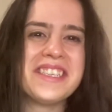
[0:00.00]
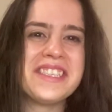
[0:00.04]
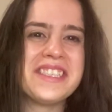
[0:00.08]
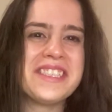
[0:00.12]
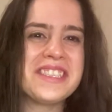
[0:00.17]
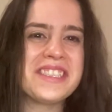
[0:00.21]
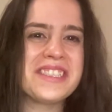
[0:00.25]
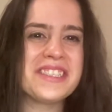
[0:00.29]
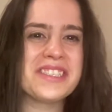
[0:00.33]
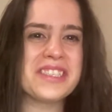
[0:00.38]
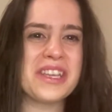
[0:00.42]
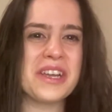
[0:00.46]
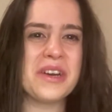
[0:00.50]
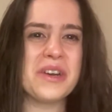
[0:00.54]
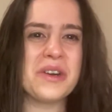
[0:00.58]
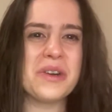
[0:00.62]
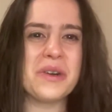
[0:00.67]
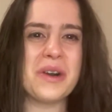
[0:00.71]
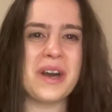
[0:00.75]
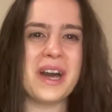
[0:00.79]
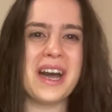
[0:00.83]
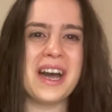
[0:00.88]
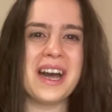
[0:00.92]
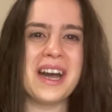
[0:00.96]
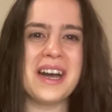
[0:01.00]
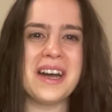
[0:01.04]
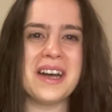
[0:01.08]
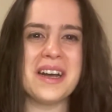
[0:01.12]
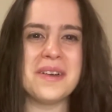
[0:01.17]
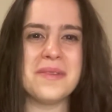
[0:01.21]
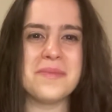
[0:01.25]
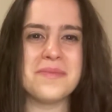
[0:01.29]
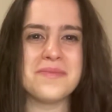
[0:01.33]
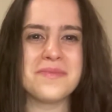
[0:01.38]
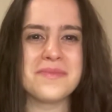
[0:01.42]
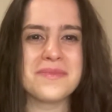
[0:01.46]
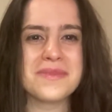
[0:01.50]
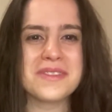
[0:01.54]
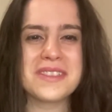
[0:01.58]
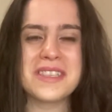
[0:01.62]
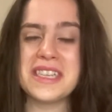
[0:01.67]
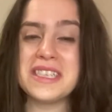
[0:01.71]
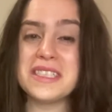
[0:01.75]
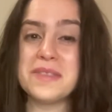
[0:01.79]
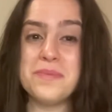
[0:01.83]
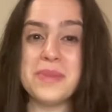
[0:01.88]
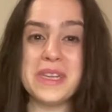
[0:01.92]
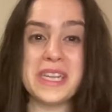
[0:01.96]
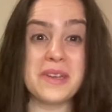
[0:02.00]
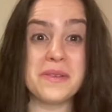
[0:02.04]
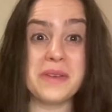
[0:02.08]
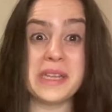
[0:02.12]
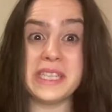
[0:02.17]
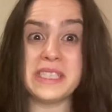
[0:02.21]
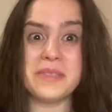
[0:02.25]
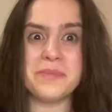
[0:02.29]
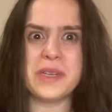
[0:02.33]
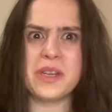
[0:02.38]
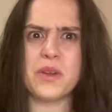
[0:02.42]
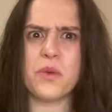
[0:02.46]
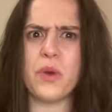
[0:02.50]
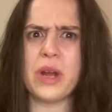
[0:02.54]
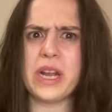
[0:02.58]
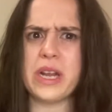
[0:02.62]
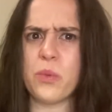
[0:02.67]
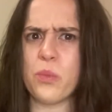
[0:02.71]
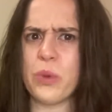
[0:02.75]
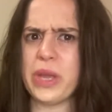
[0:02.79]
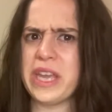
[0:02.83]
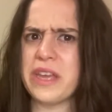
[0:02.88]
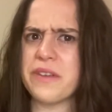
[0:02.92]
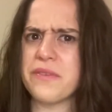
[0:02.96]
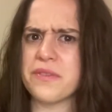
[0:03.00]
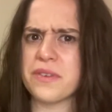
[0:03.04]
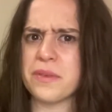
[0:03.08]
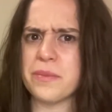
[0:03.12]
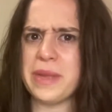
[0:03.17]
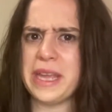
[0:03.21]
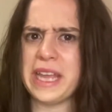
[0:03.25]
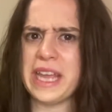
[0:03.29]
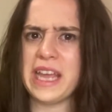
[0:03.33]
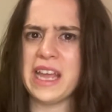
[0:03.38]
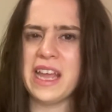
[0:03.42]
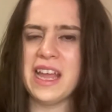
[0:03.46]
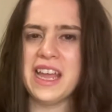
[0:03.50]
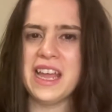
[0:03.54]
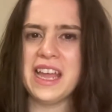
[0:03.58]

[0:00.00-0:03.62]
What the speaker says: So it's been quite a week for me.